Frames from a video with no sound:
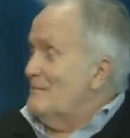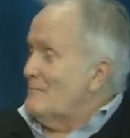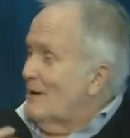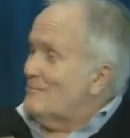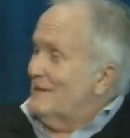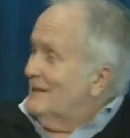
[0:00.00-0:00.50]

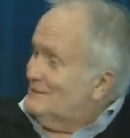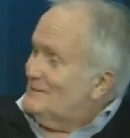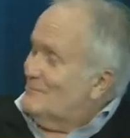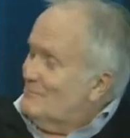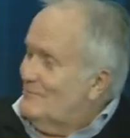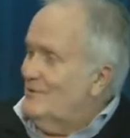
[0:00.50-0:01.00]
My
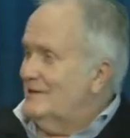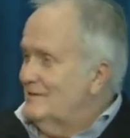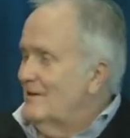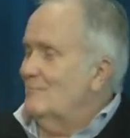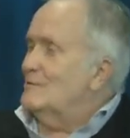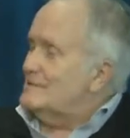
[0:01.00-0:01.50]
relationship with
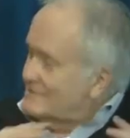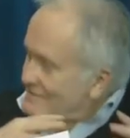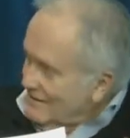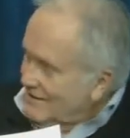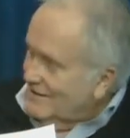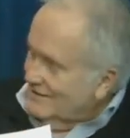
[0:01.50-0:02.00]
Vietnam was
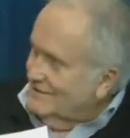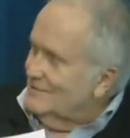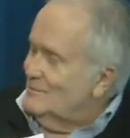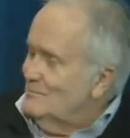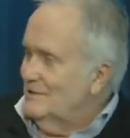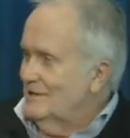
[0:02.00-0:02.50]
not in
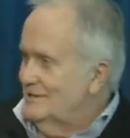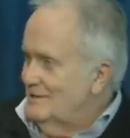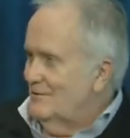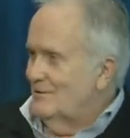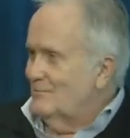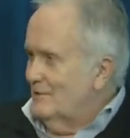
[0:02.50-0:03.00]
the military,